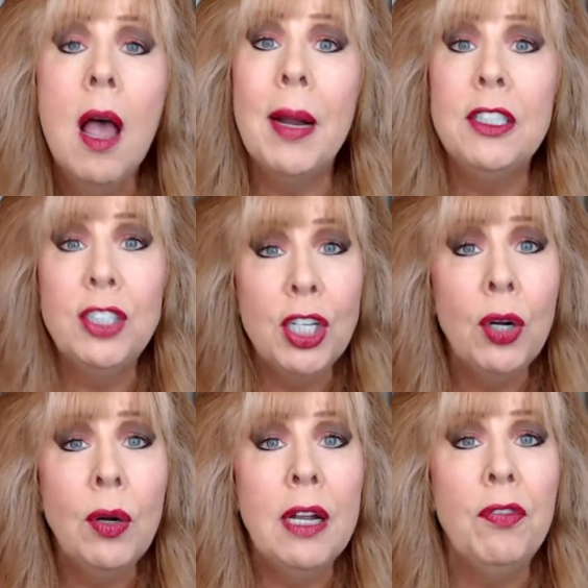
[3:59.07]
But I
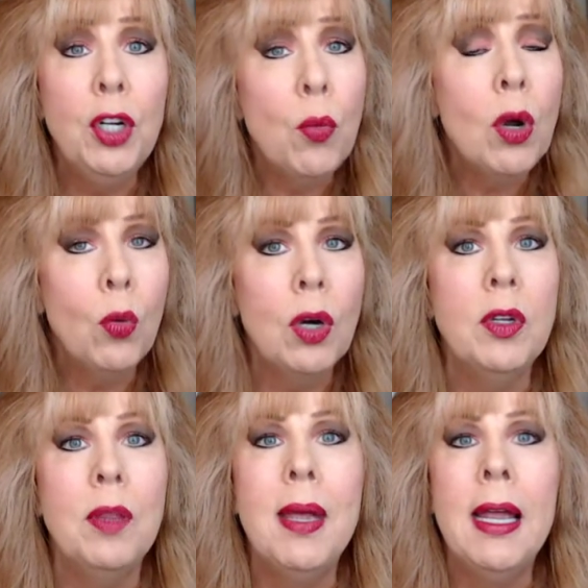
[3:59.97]
do, if you want to work
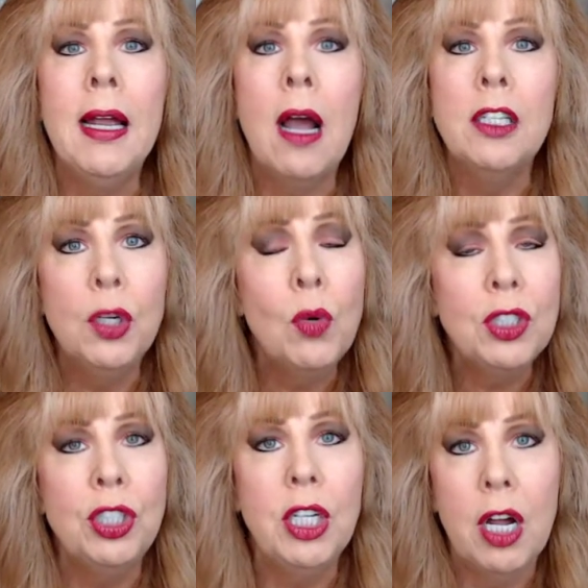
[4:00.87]
with me, I do
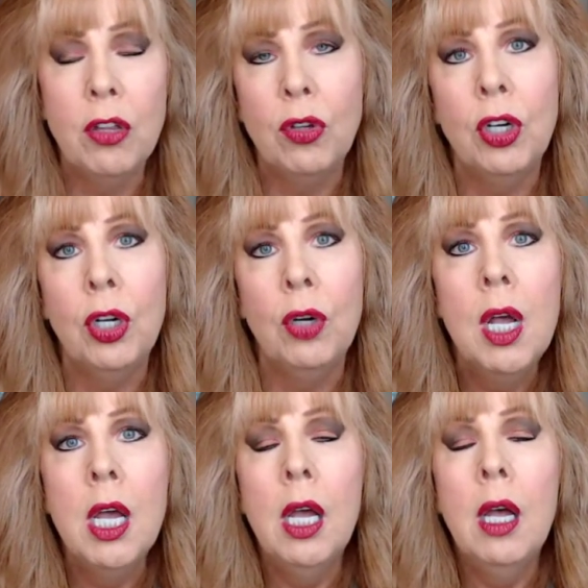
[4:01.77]
want you to go through
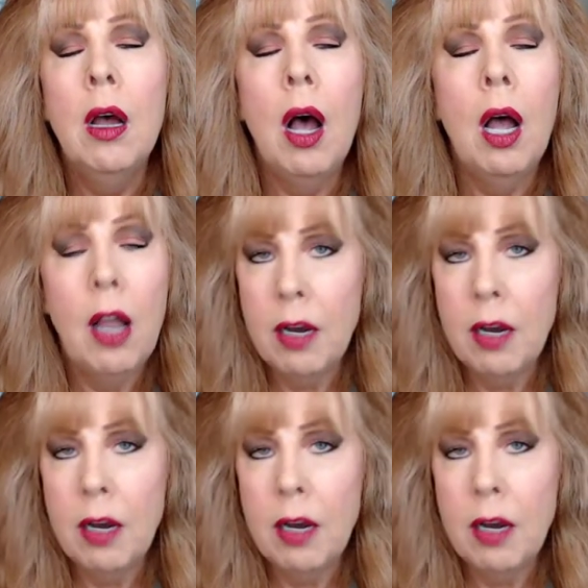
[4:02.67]
a lot of